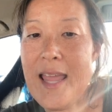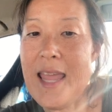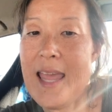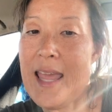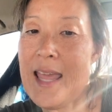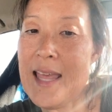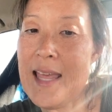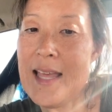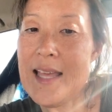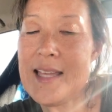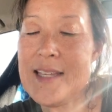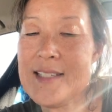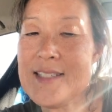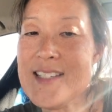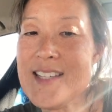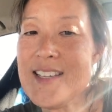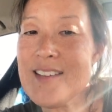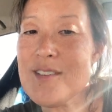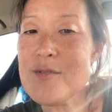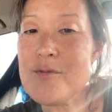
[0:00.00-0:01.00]

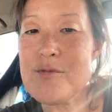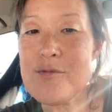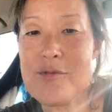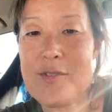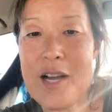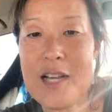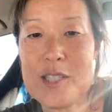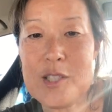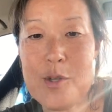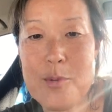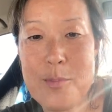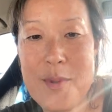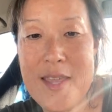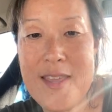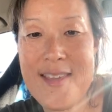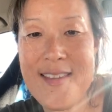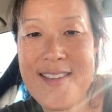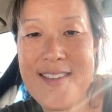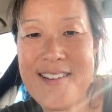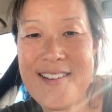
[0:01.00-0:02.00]
and follow me
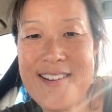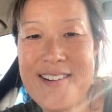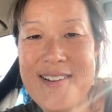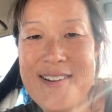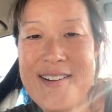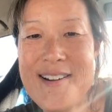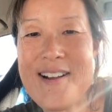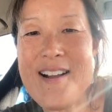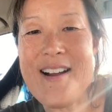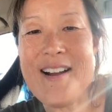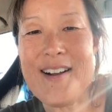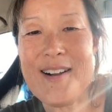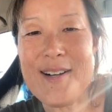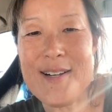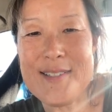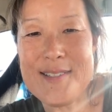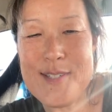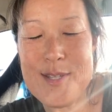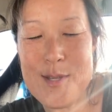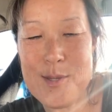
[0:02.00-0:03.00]
here
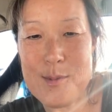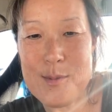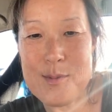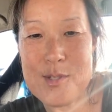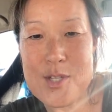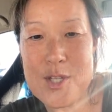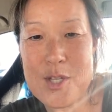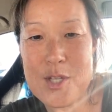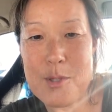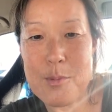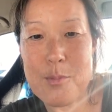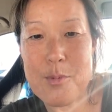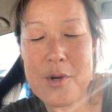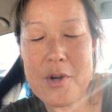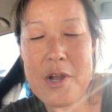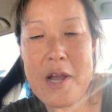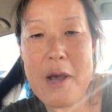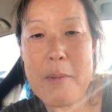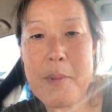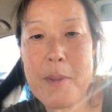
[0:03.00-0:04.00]
on YouTube,
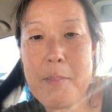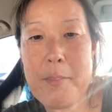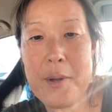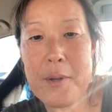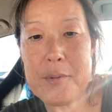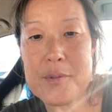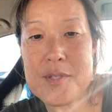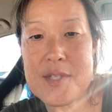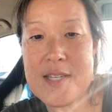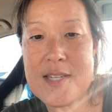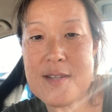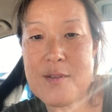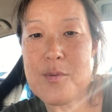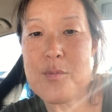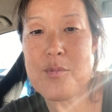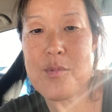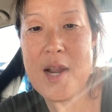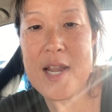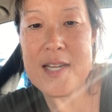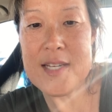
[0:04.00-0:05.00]
where I'll be posting
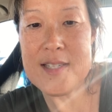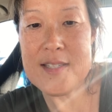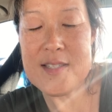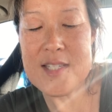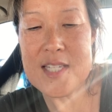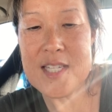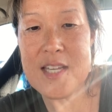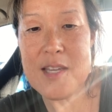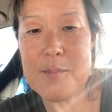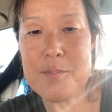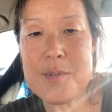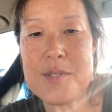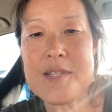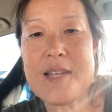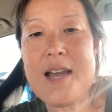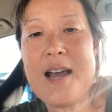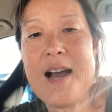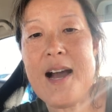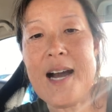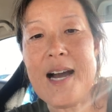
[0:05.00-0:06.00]
writing tips,
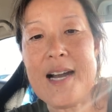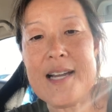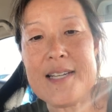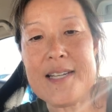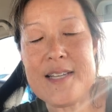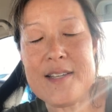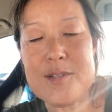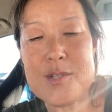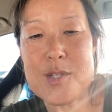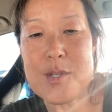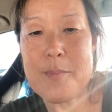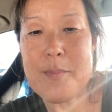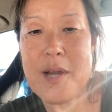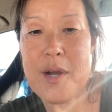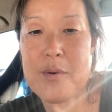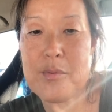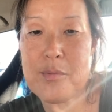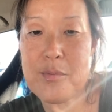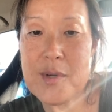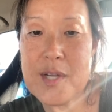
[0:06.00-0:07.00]
ideas
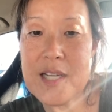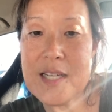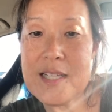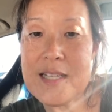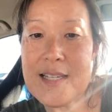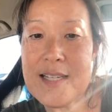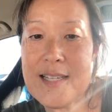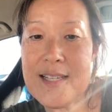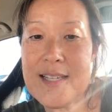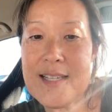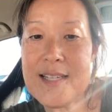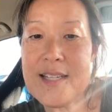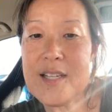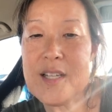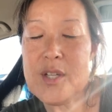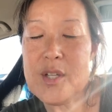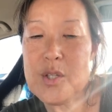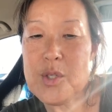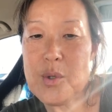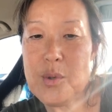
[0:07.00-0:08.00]
about reading,
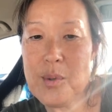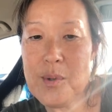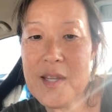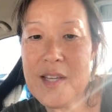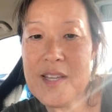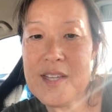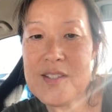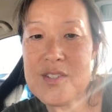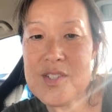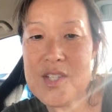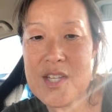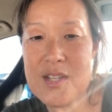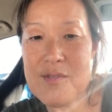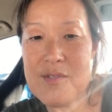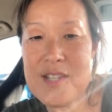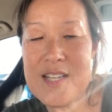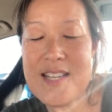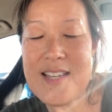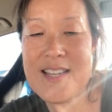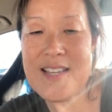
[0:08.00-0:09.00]

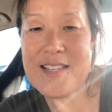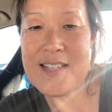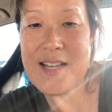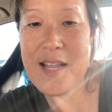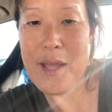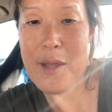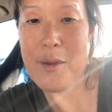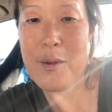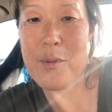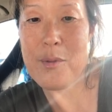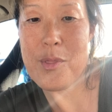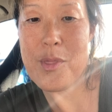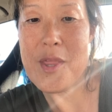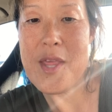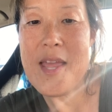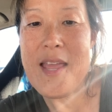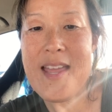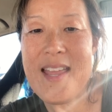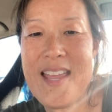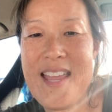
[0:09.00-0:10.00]
creativity, and health
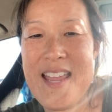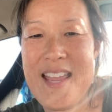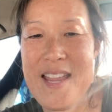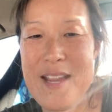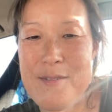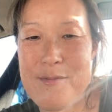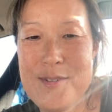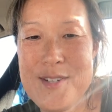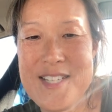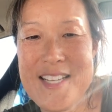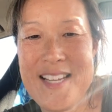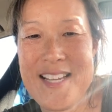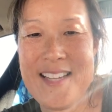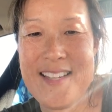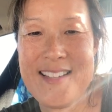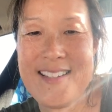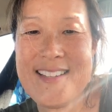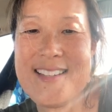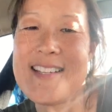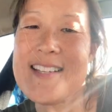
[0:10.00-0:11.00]
every
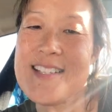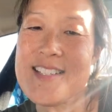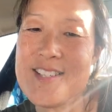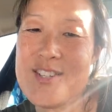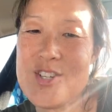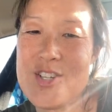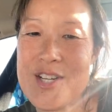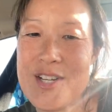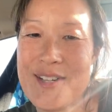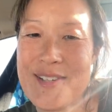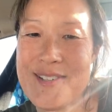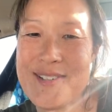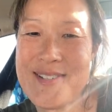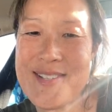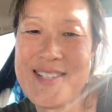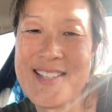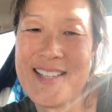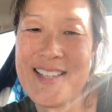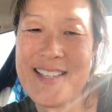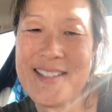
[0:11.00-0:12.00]
day.
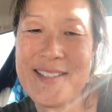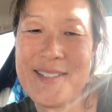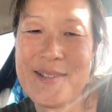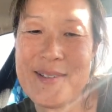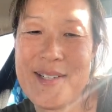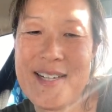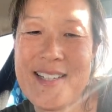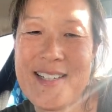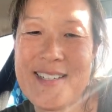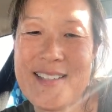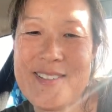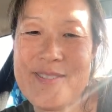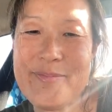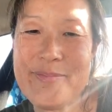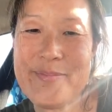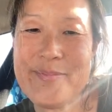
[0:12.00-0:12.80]
Cheers. Aloha.